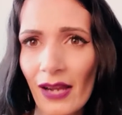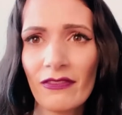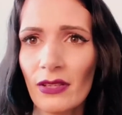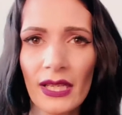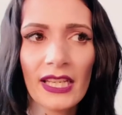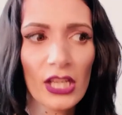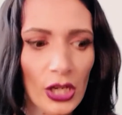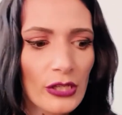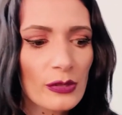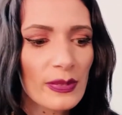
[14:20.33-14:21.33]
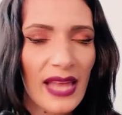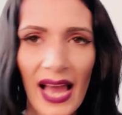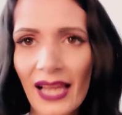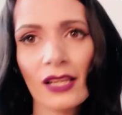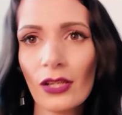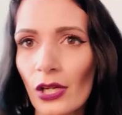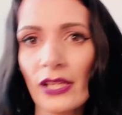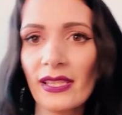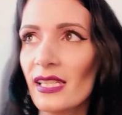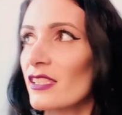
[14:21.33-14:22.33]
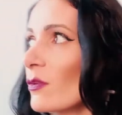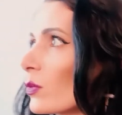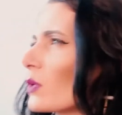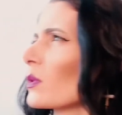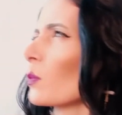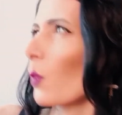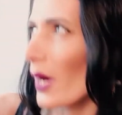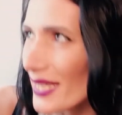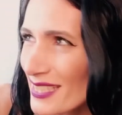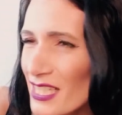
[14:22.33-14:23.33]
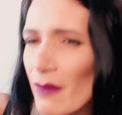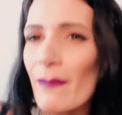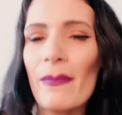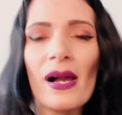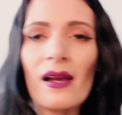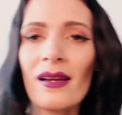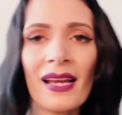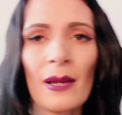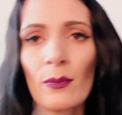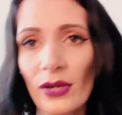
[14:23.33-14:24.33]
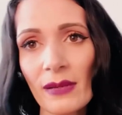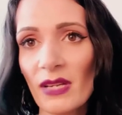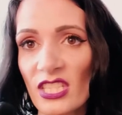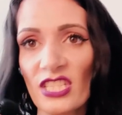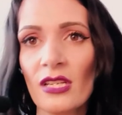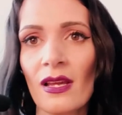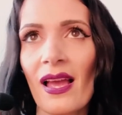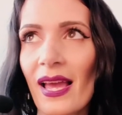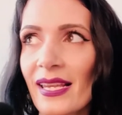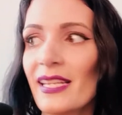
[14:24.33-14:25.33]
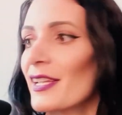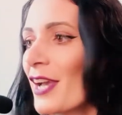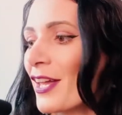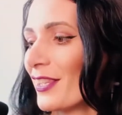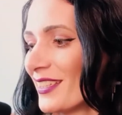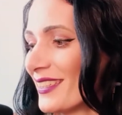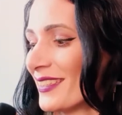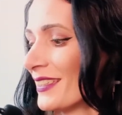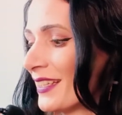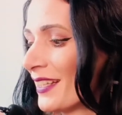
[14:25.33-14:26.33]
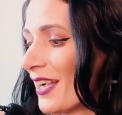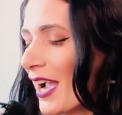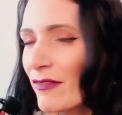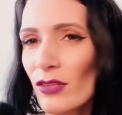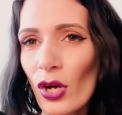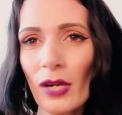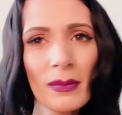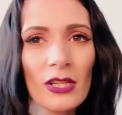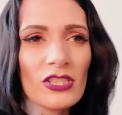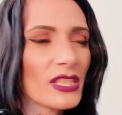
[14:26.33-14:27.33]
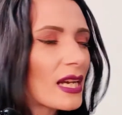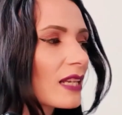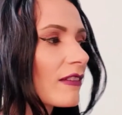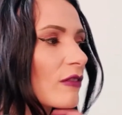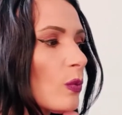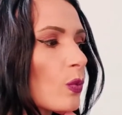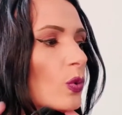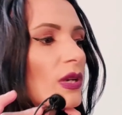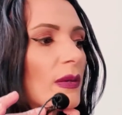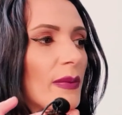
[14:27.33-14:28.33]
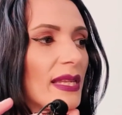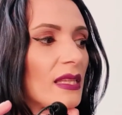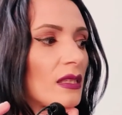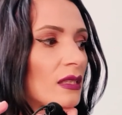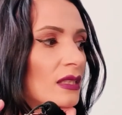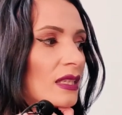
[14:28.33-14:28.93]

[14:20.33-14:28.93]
I feel like it goes with a hell of a lot of things. I've worn it with a white jumper, pretty much any colour. I've not come across a colour I've not worn it with.